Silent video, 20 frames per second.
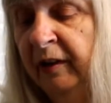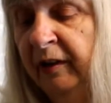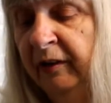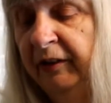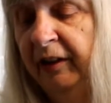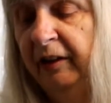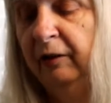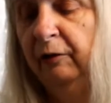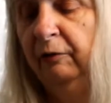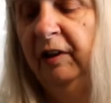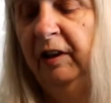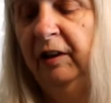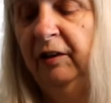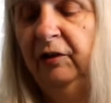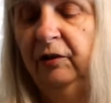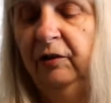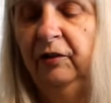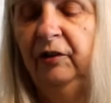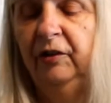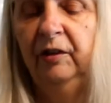
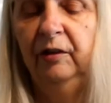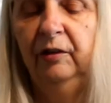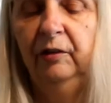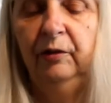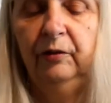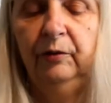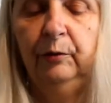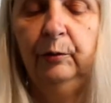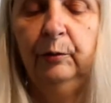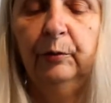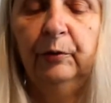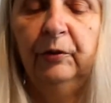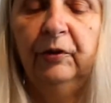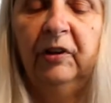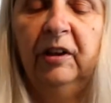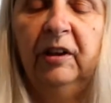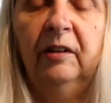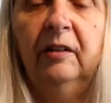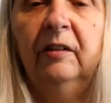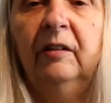decorations in the stores,
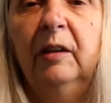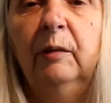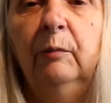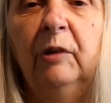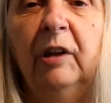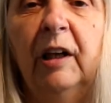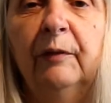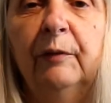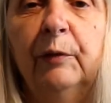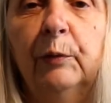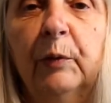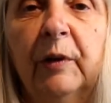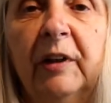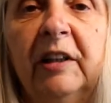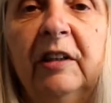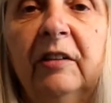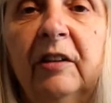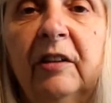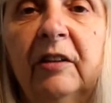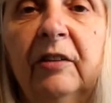they seem to have a
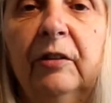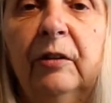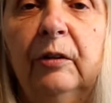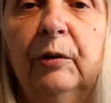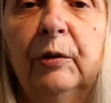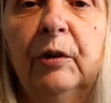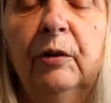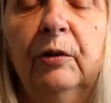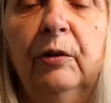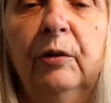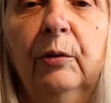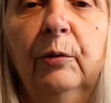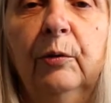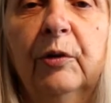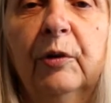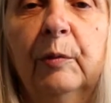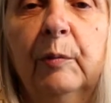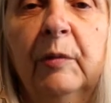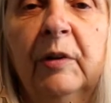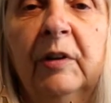whitish look to
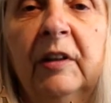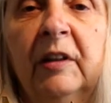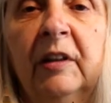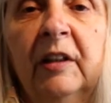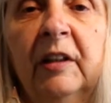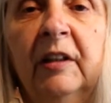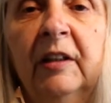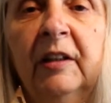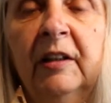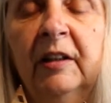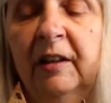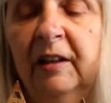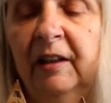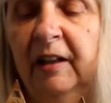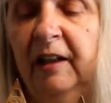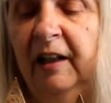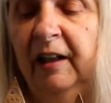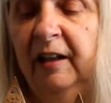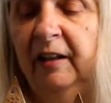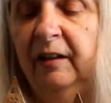them.
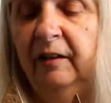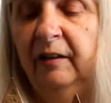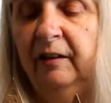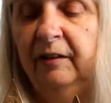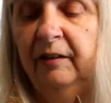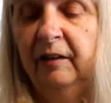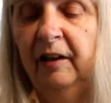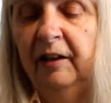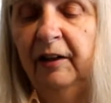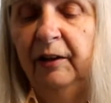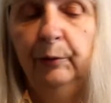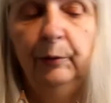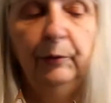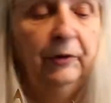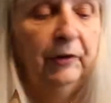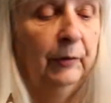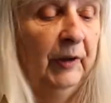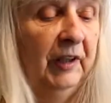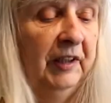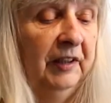And I
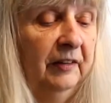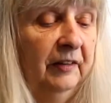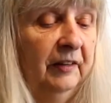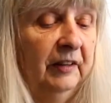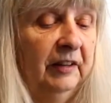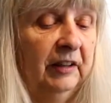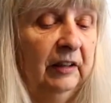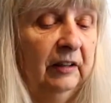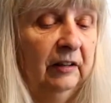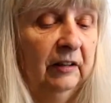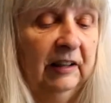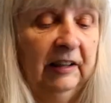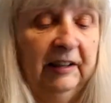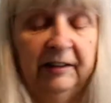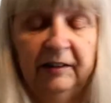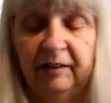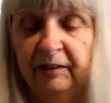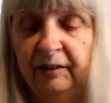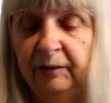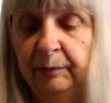also added a little
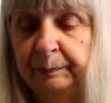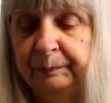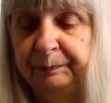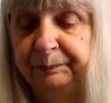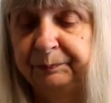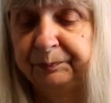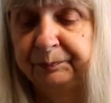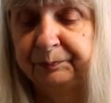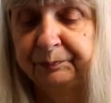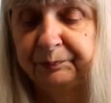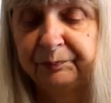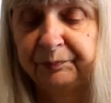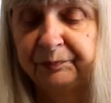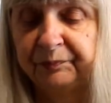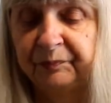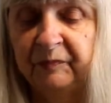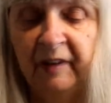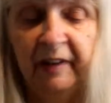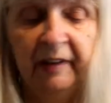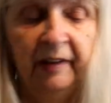glitter.
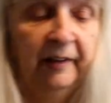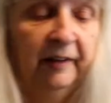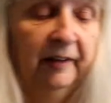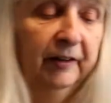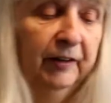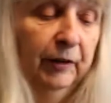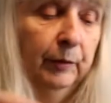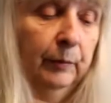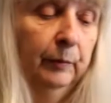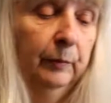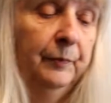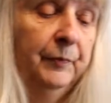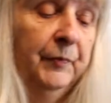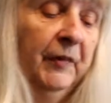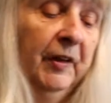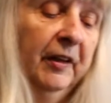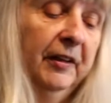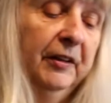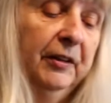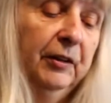
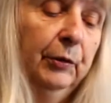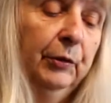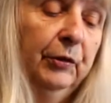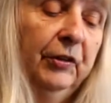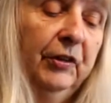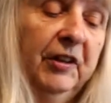I used